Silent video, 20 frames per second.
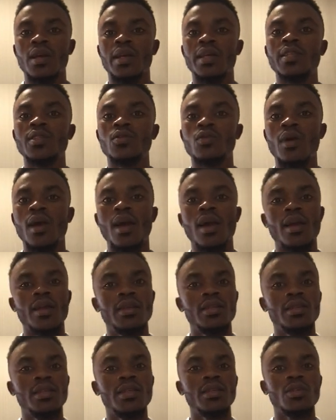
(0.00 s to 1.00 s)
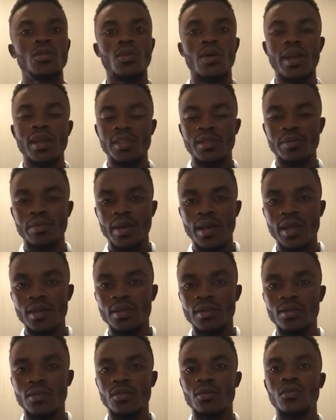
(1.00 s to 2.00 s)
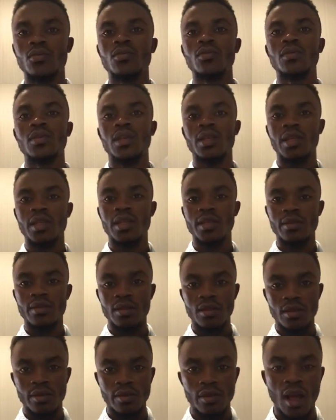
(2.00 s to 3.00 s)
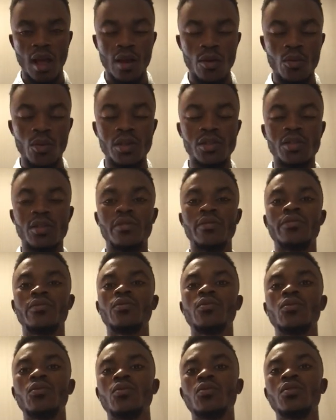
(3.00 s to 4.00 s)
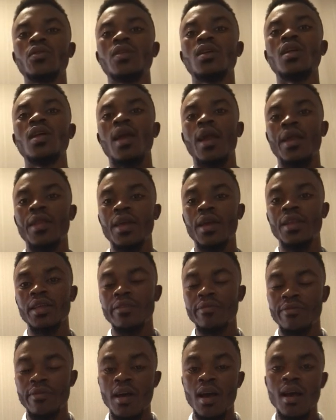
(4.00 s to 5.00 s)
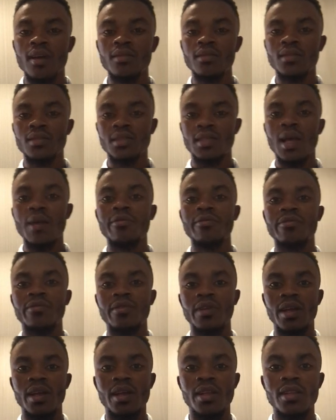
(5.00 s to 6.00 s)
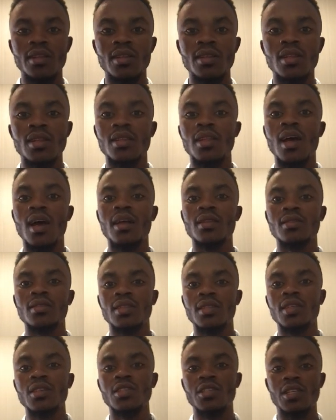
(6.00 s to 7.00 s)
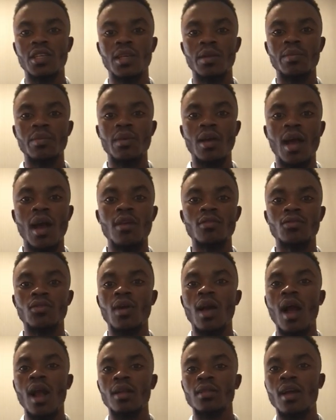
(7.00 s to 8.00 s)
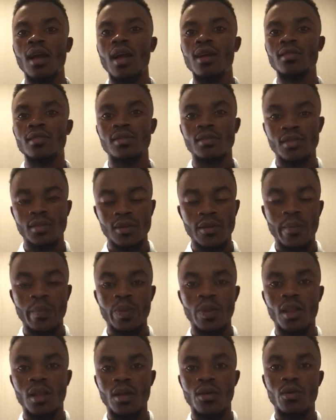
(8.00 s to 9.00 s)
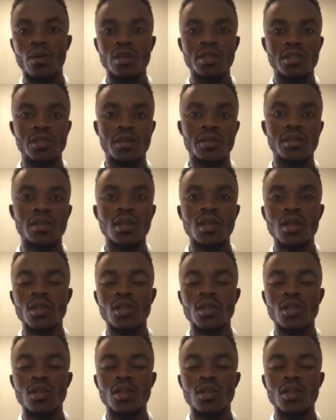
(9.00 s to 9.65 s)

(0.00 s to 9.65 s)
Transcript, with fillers: He tried he tried his best to eat Russian food, and then he found some friend that teach him how to act as Russian.